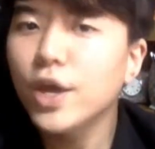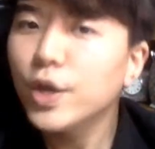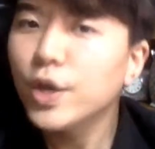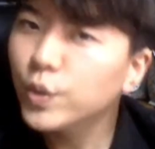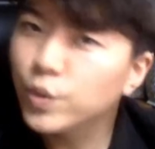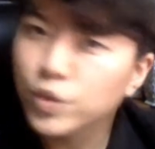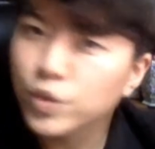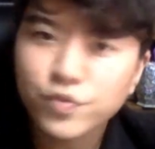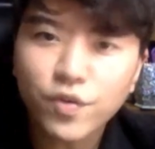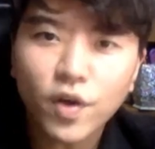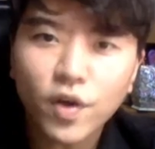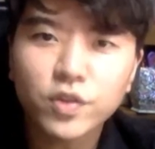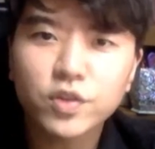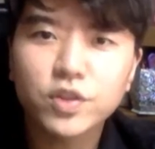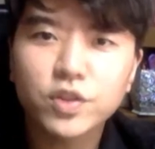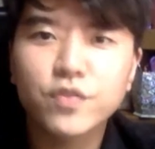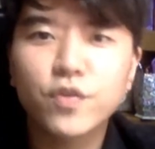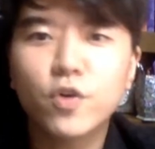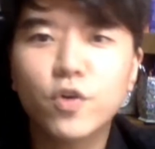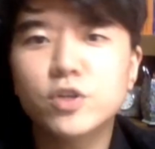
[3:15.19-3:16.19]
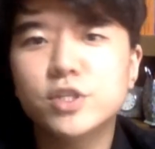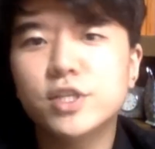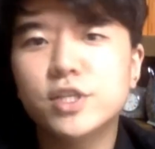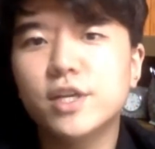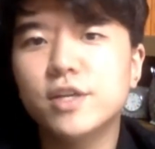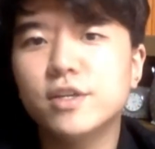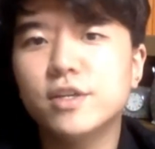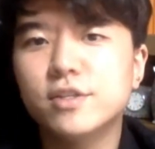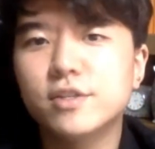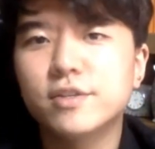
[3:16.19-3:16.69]
Whose fault the divorce
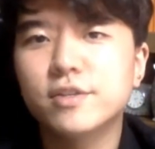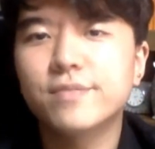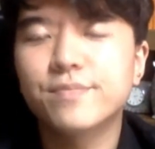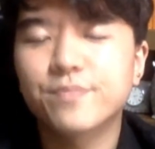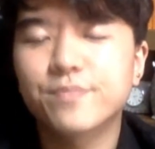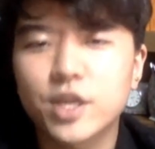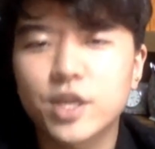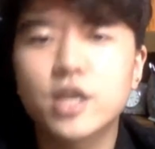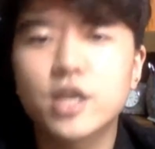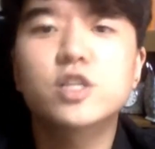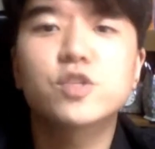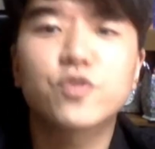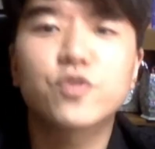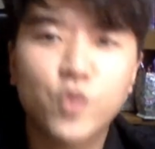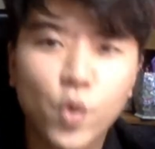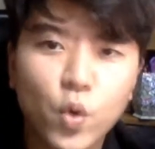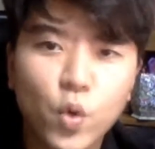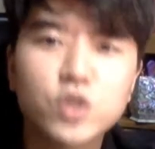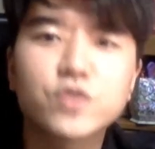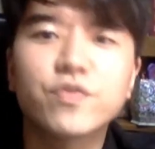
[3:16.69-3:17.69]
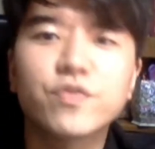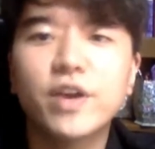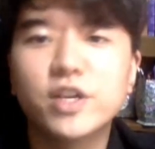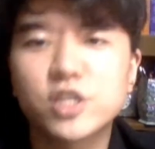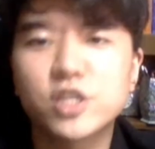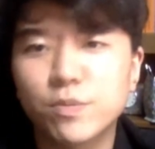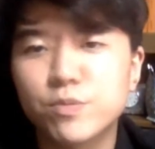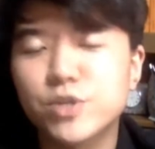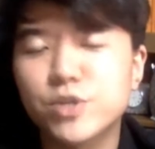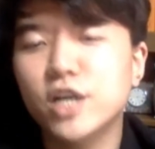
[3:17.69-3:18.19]
is of course very
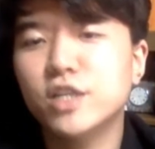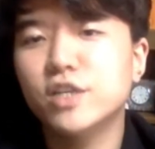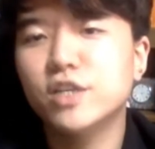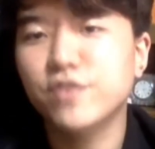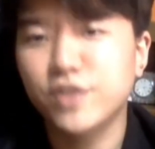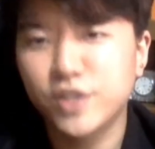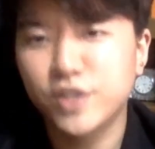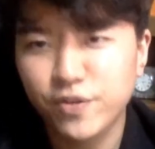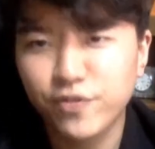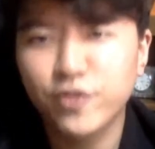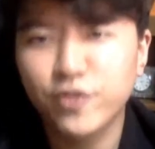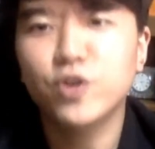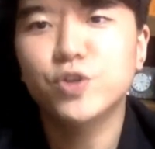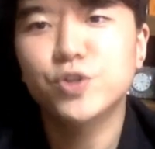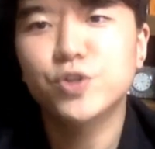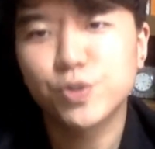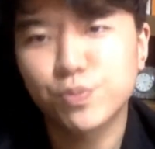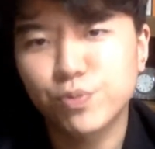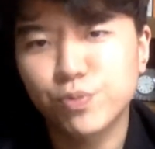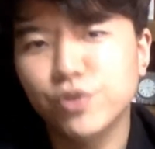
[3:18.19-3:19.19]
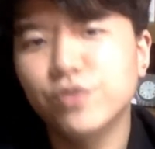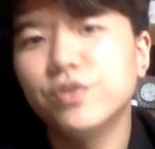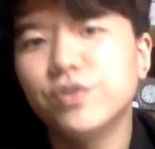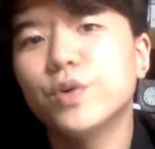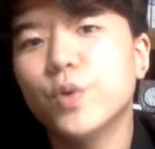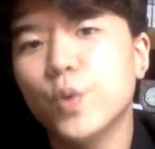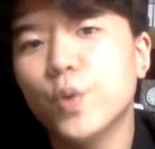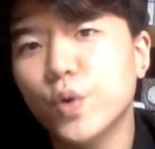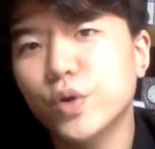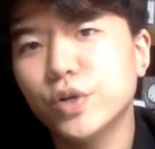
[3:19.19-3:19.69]
subjective and difficult to prove in
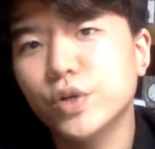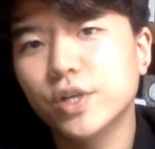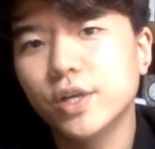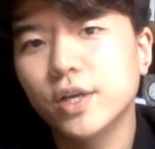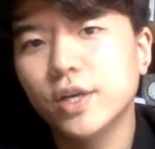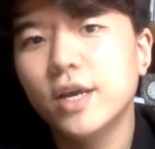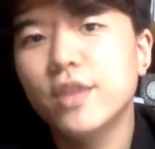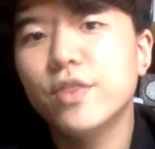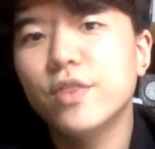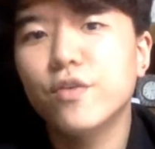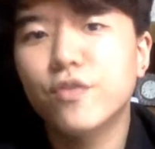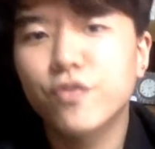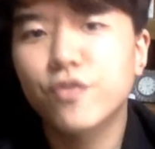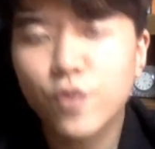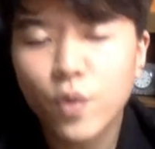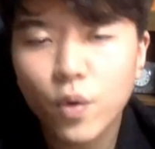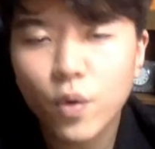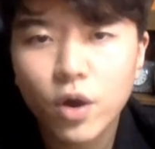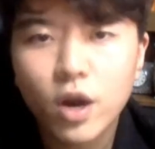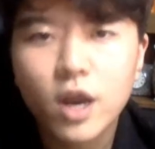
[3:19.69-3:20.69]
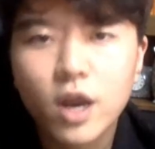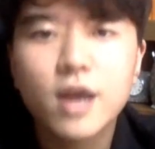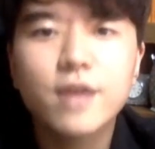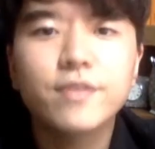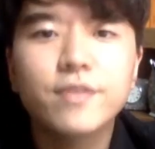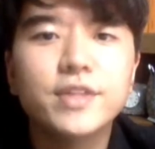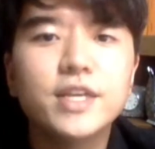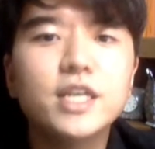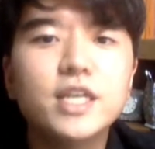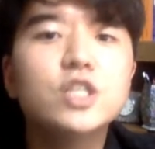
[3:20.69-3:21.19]
court. Therefore,
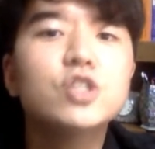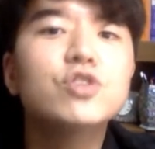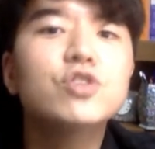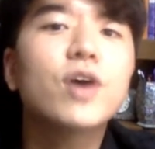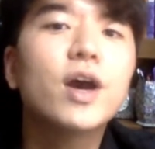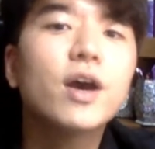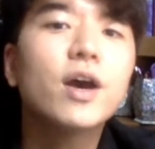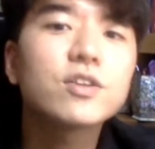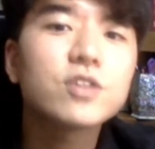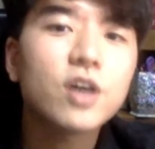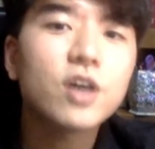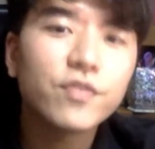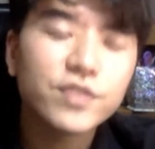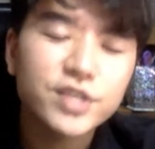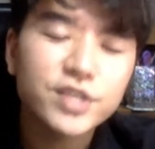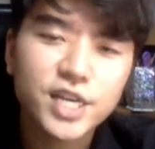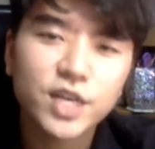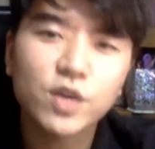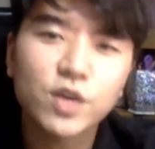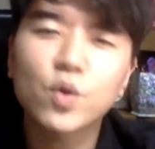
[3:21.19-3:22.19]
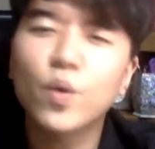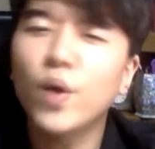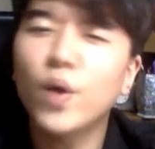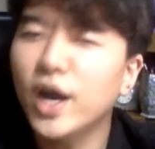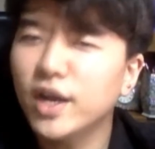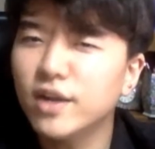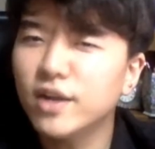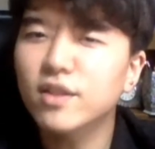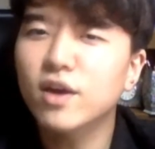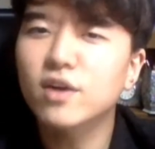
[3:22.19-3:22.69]
these trials often take
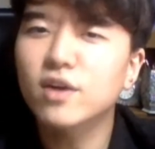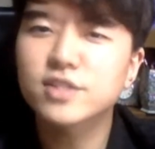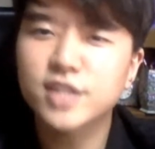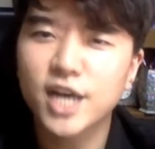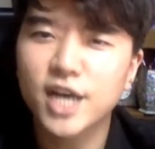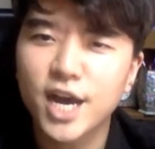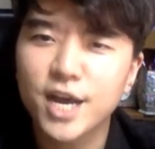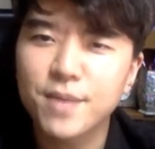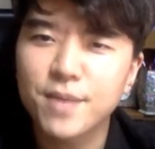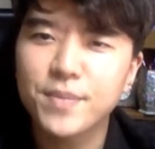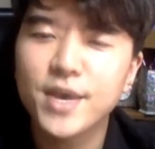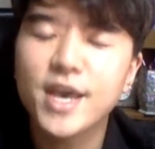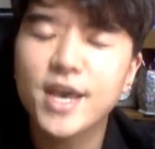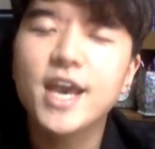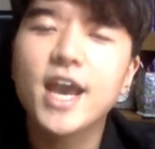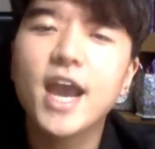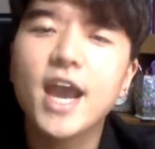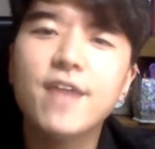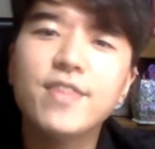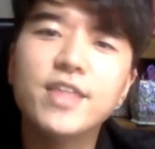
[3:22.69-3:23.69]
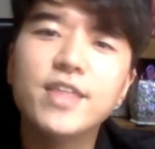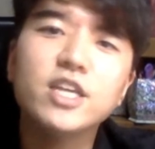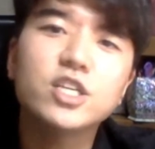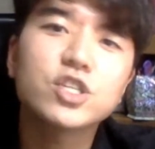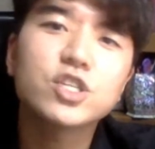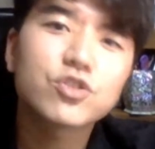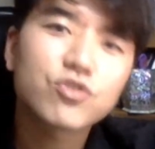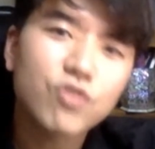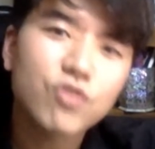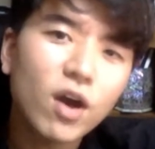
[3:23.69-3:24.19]
quite a long time, and it is
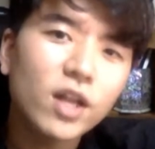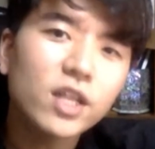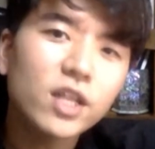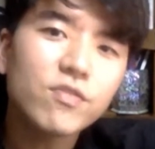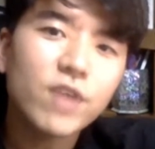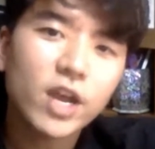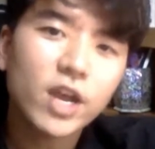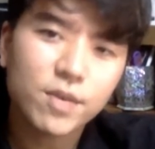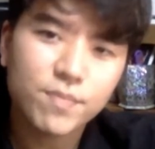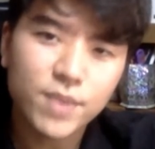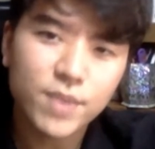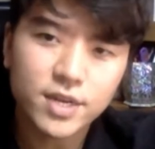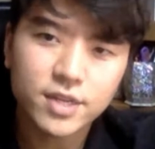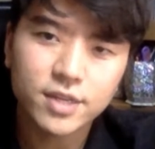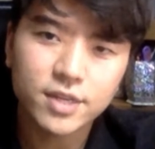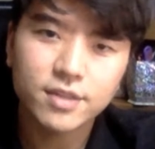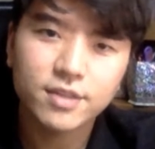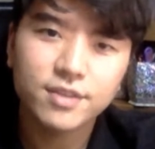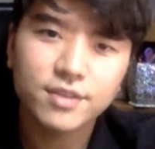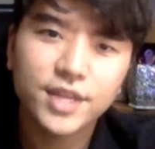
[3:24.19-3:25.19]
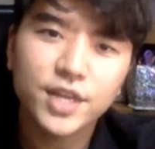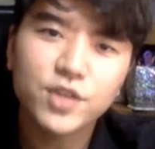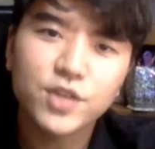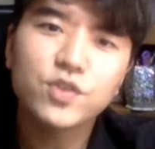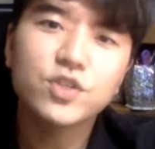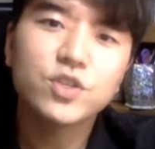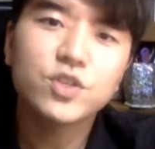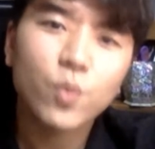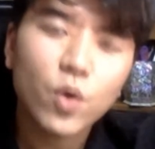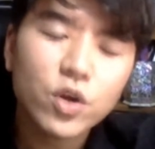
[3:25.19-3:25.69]
strongly recommended that
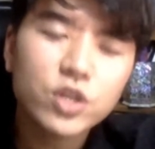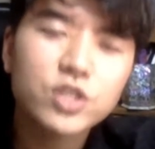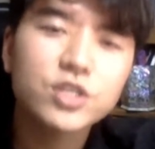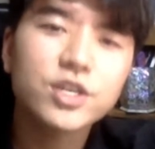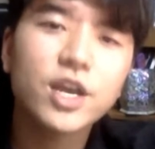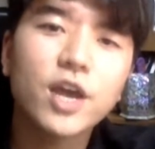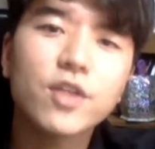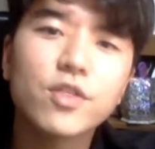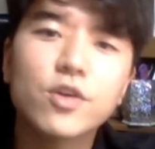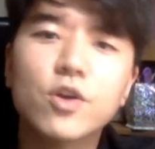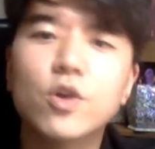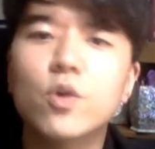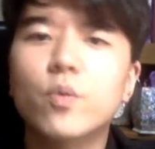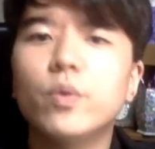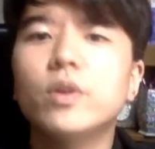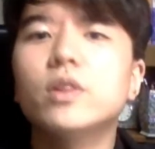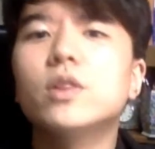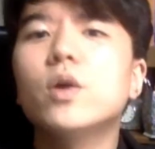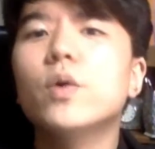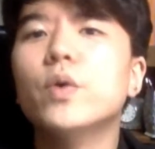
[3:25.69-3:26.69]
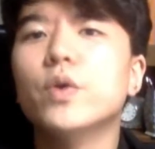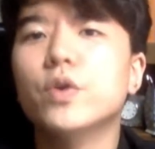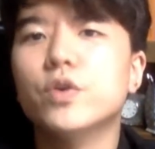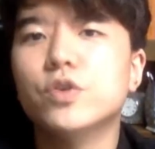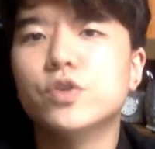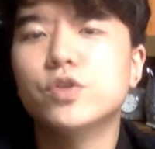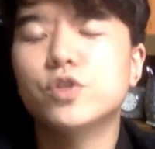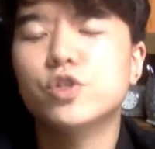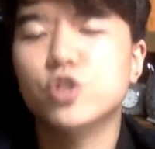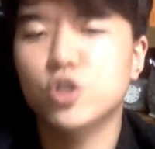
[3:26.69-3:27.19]
you work together with
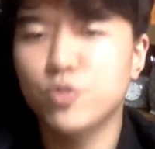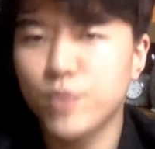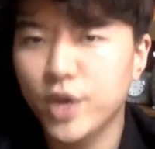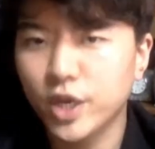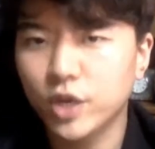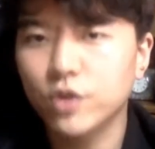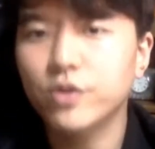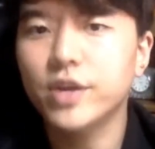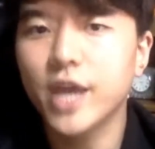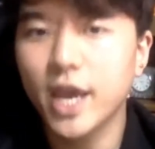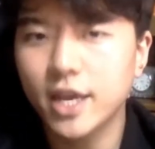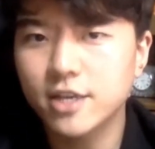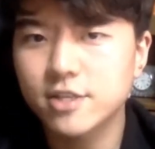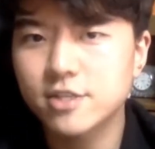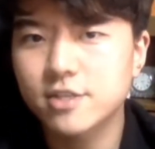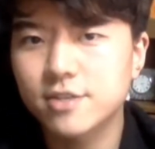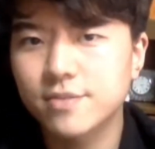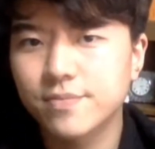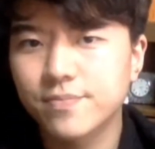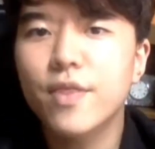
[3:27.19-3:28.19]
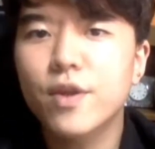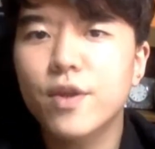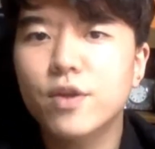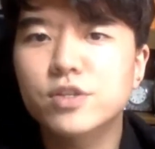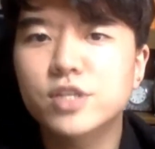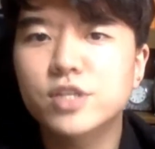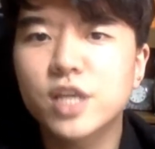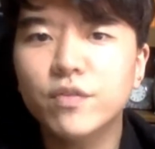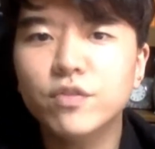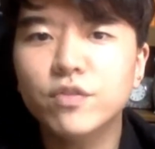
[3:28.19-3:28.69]
lawyers to make your case. There are
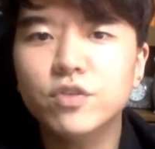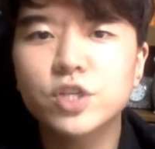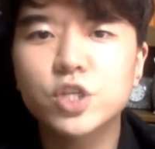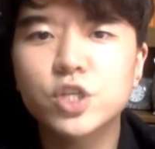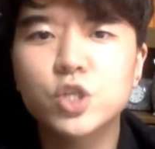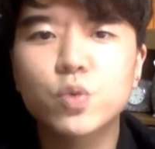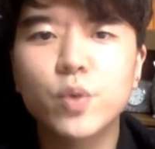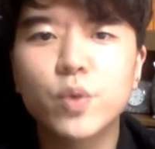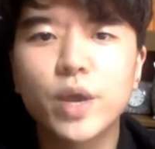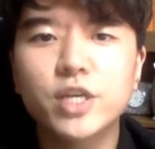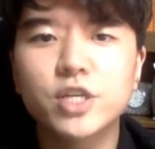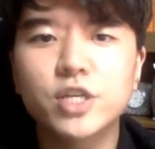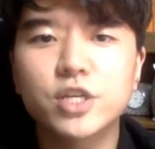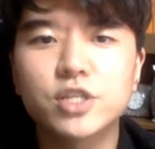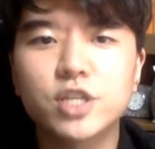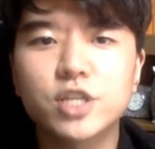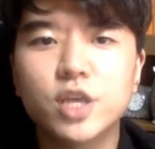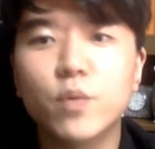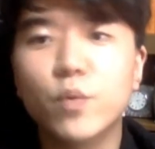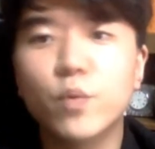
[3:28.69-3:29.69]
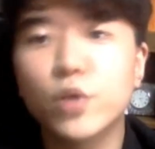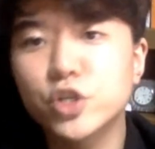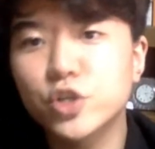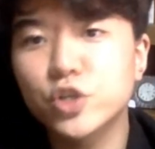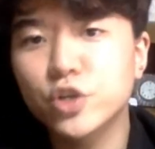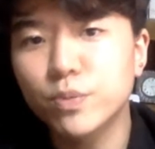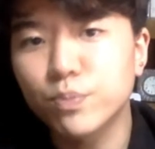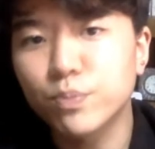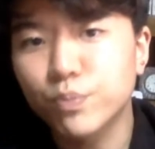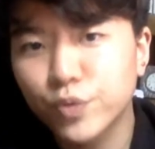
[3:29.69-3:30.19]
several situations in which
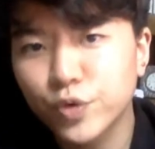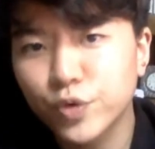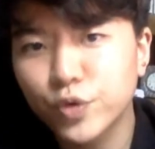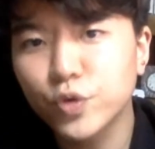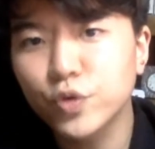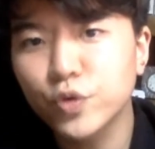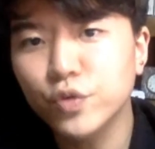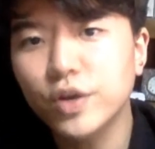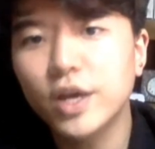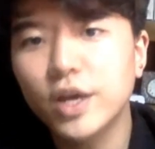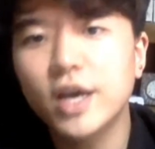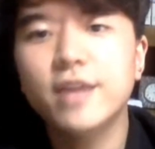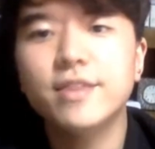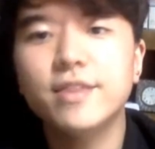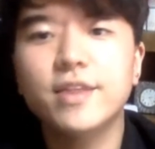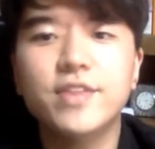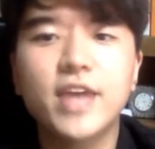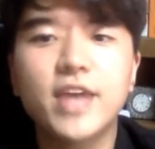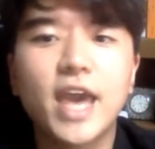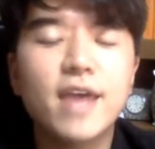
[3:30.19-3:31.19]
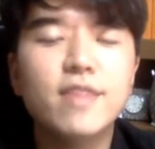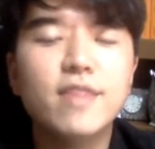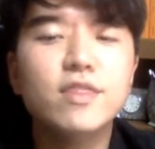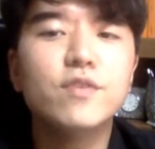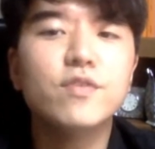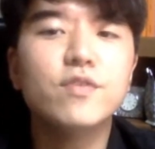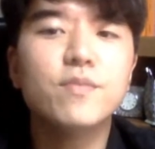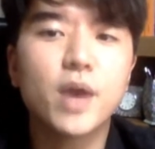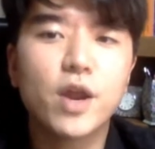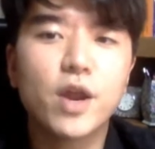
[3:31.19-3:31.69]
you can prove that the end
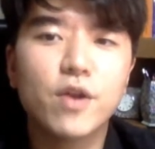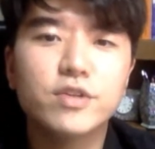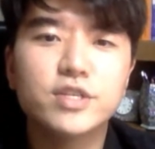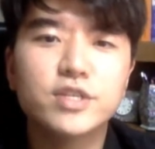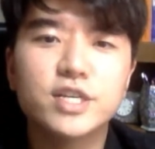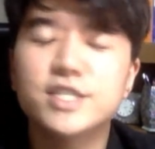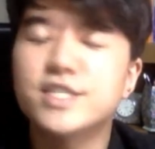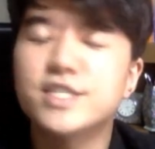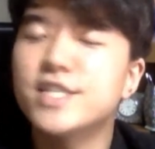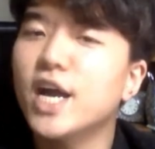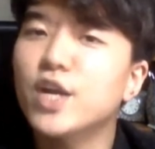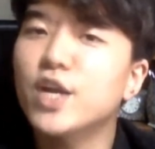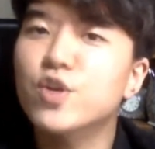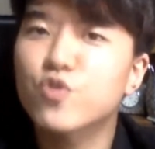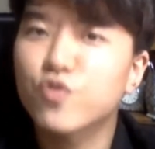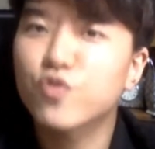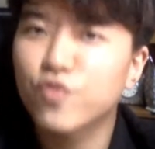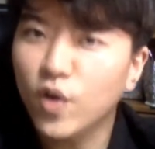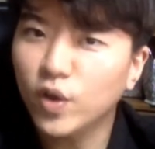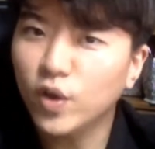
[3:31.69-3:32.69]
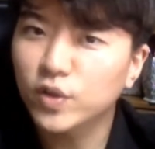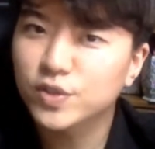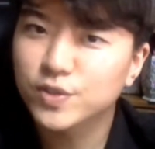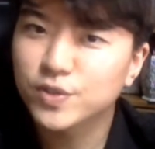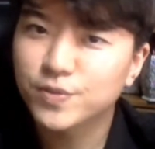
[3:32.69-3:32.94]
of the marriage is not your fault.